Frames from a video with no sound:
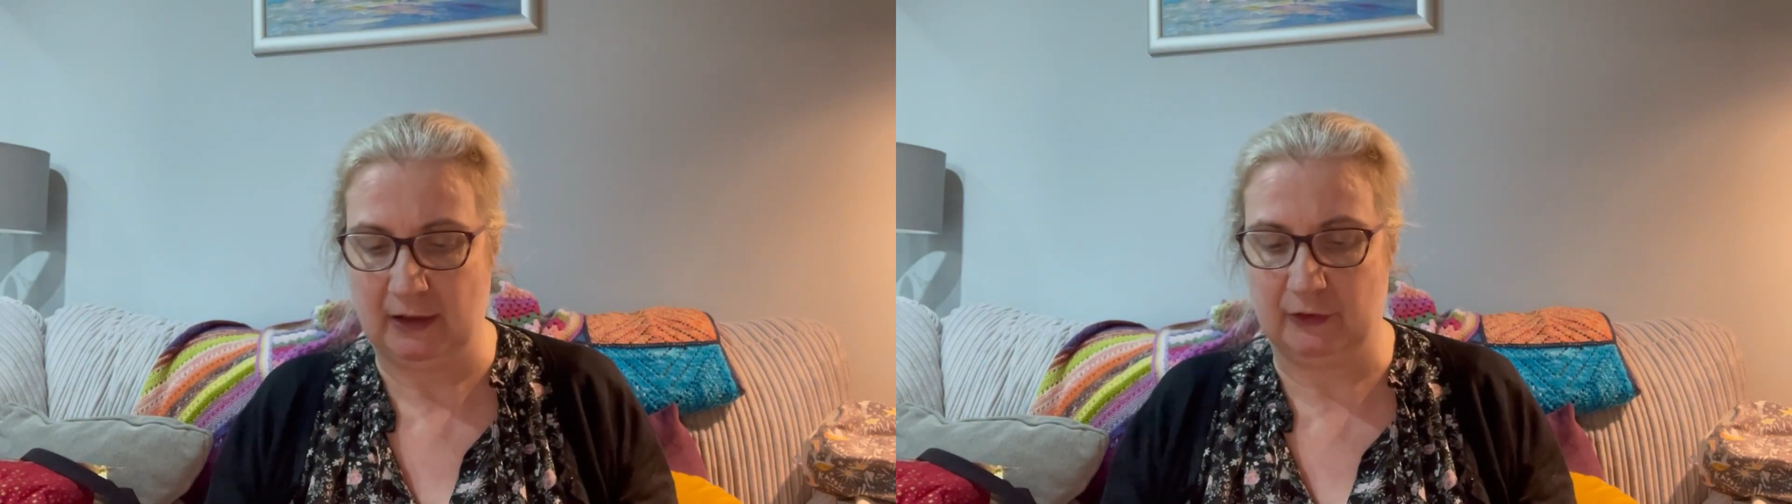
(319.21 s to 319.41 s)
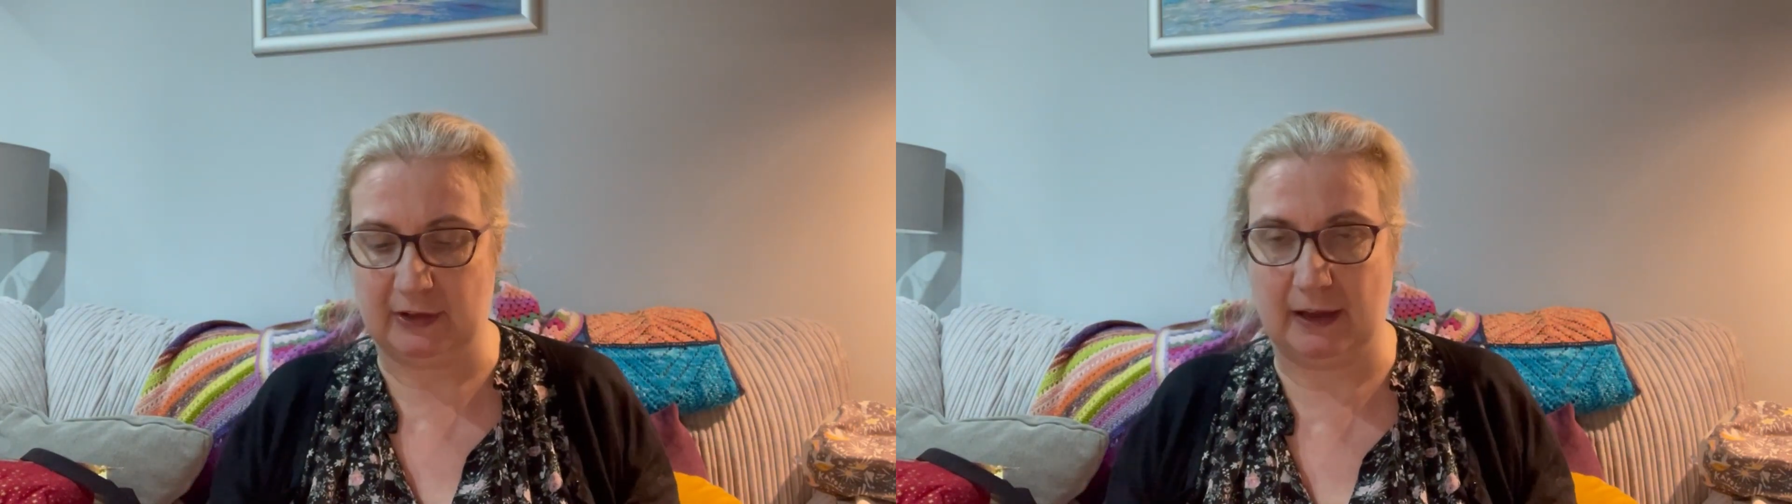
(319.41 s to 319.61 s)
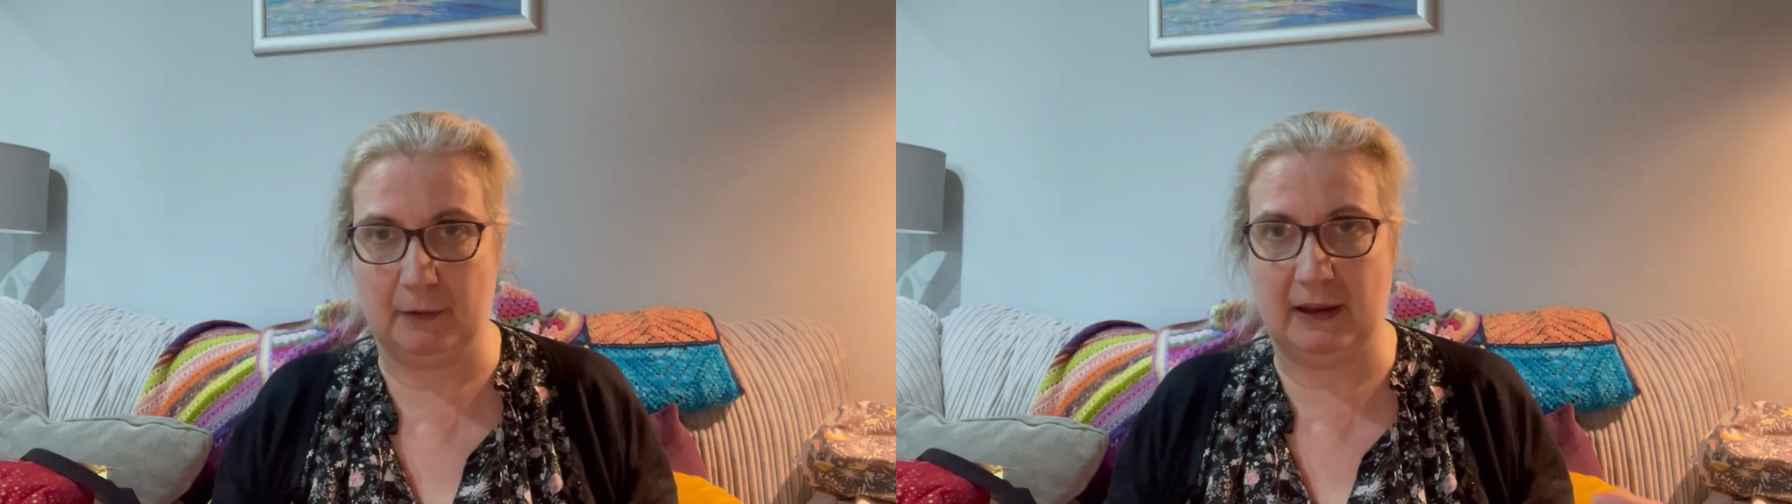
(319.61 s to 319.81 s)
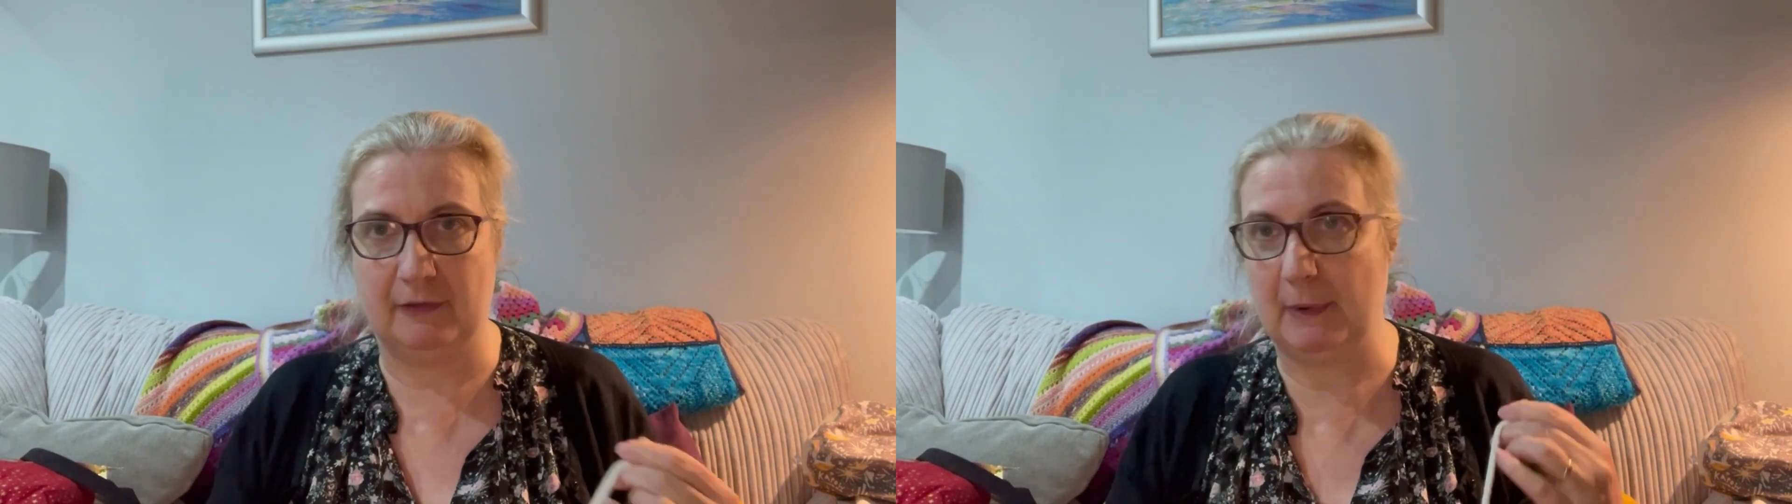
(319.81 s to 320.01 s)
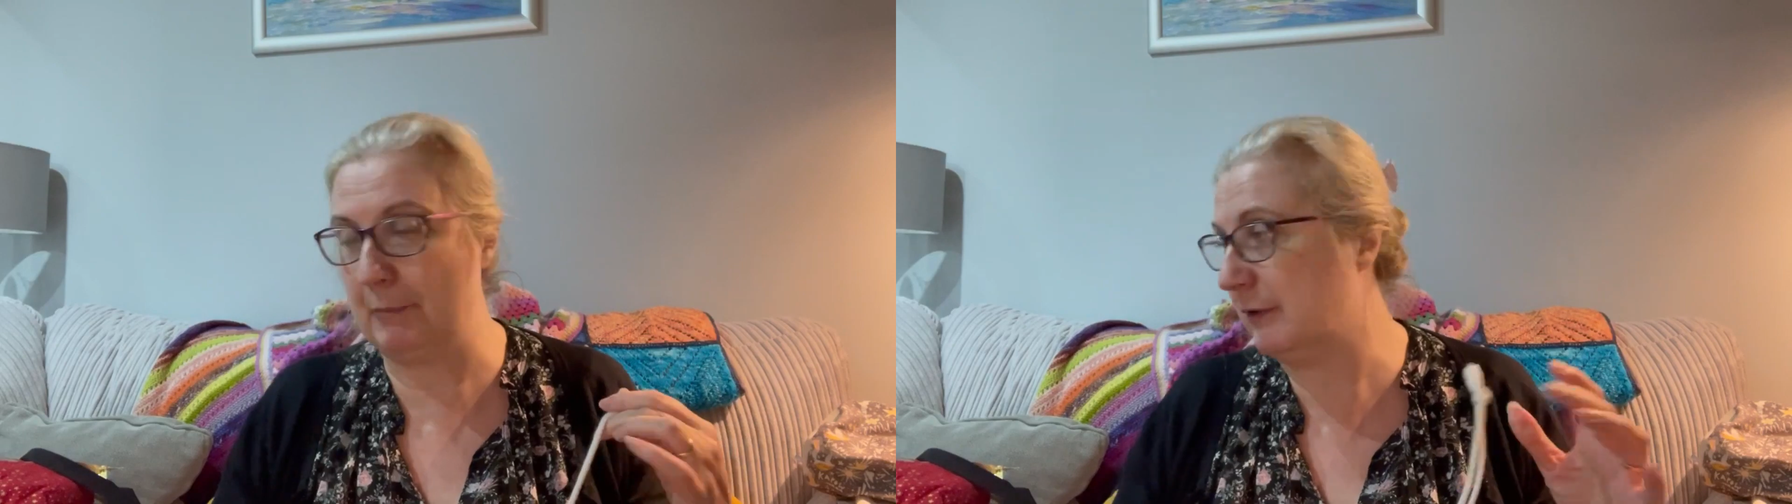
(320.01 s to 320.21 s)
So
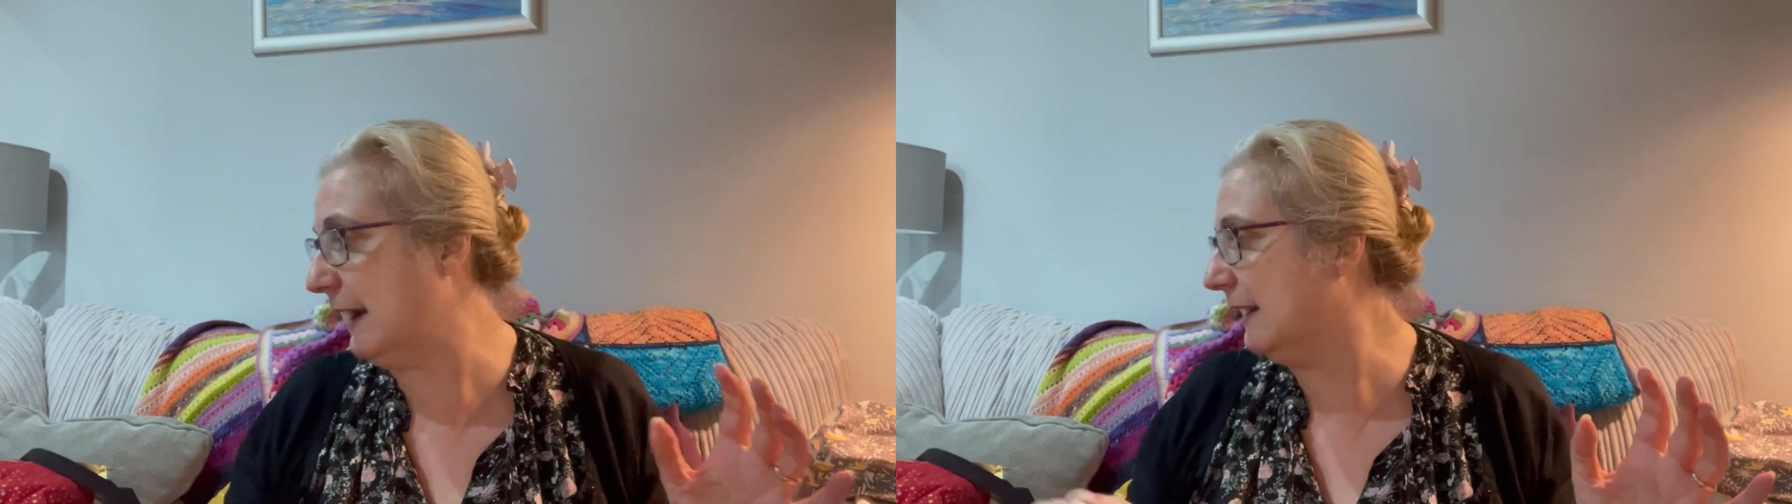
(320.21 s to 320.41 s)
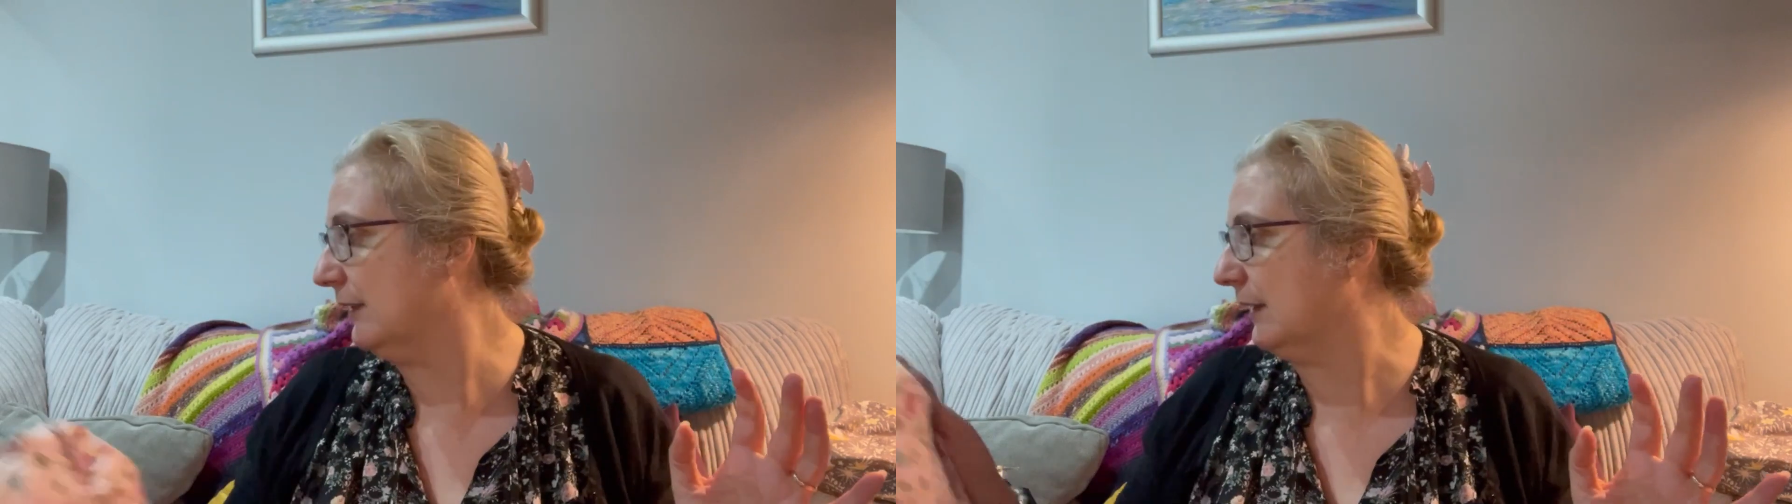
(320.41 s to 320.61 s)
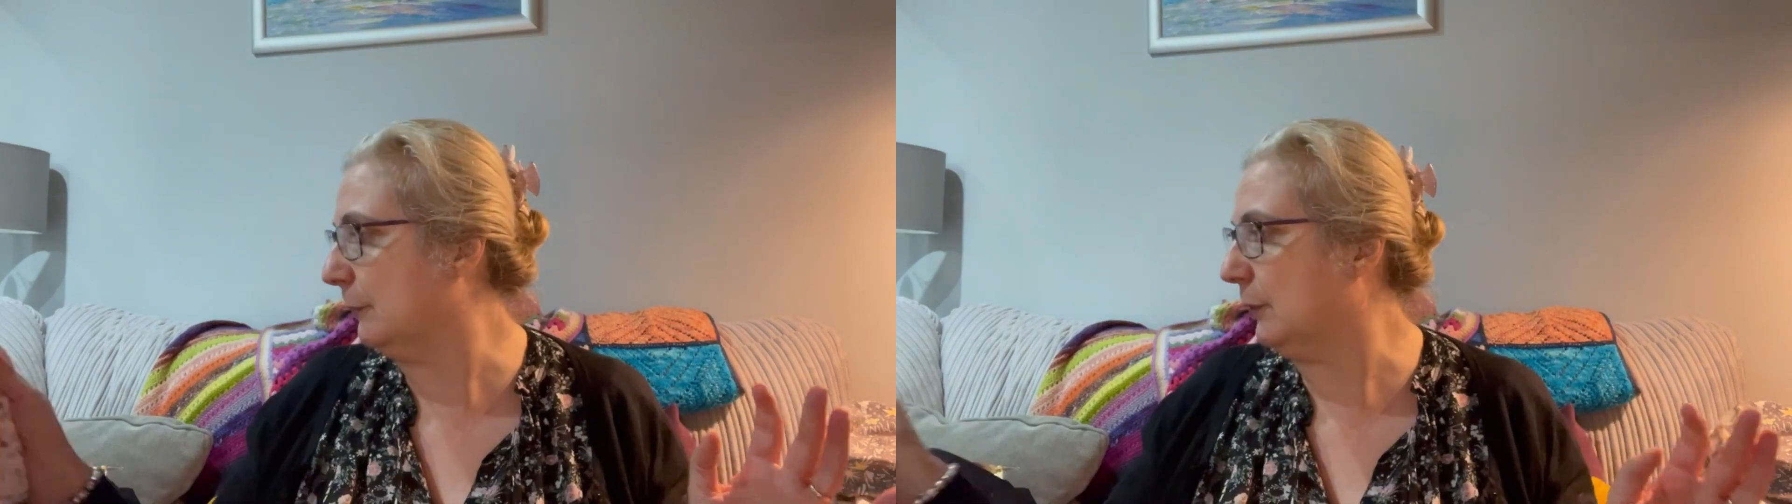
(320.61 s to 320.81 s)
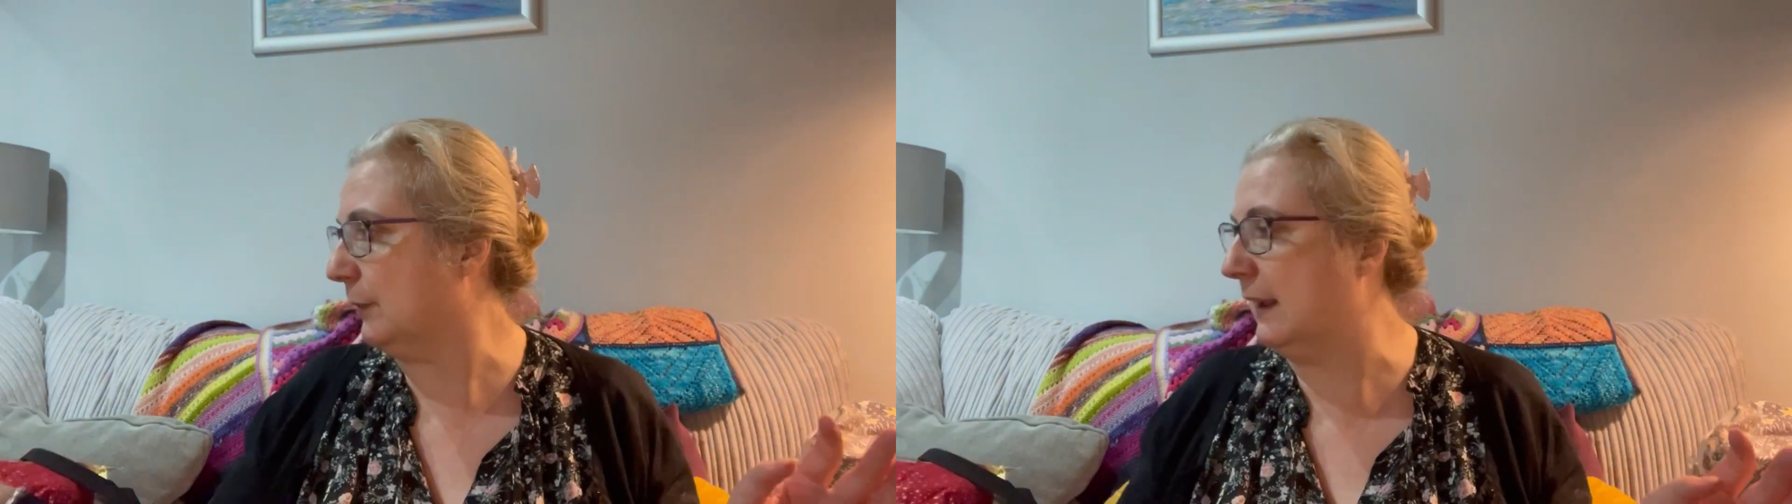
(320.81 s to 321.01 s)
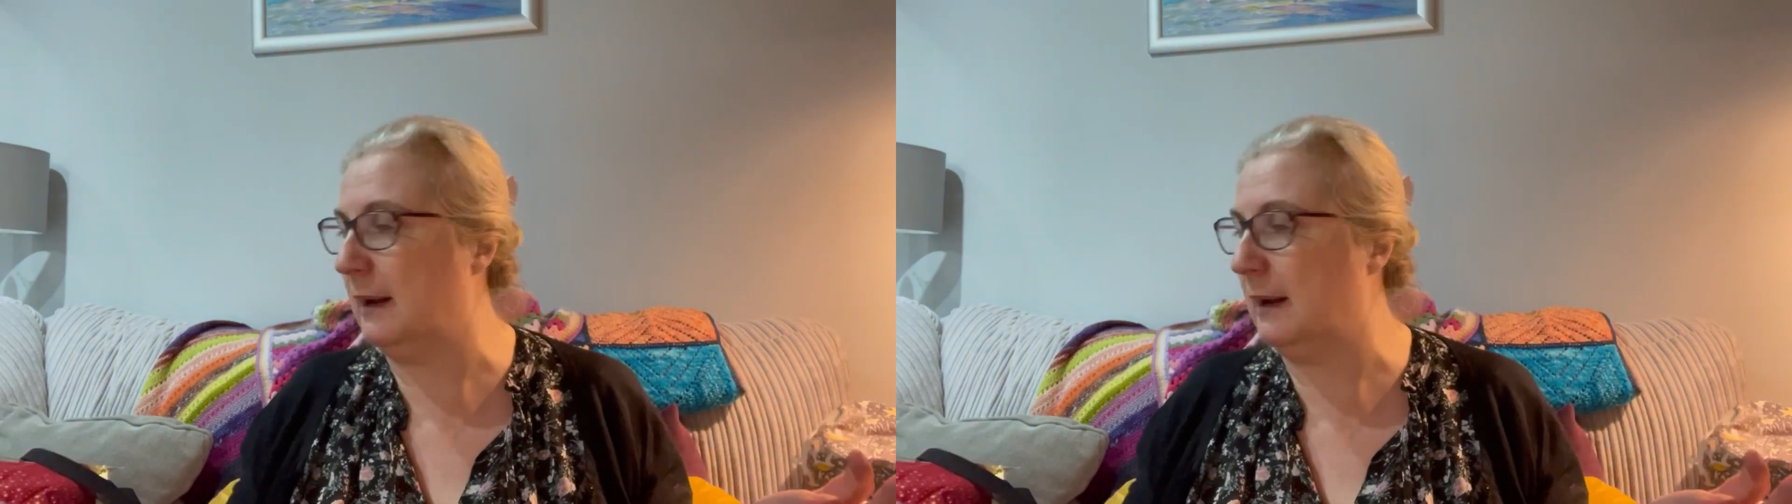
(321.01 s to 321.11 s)
if my brain is up to it,